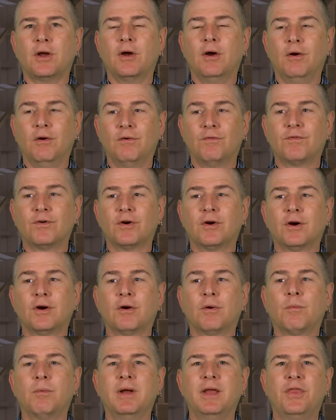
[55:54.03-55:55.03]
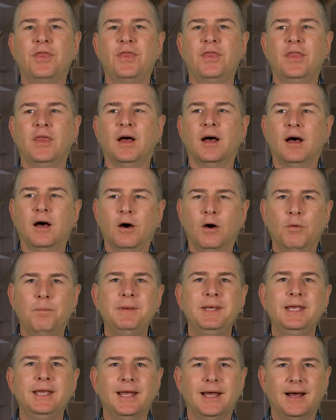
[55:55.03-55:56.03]
over with uh,
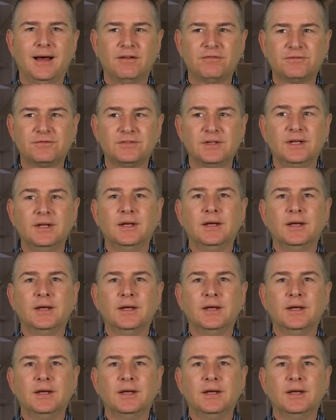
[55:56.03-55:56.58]
OPF.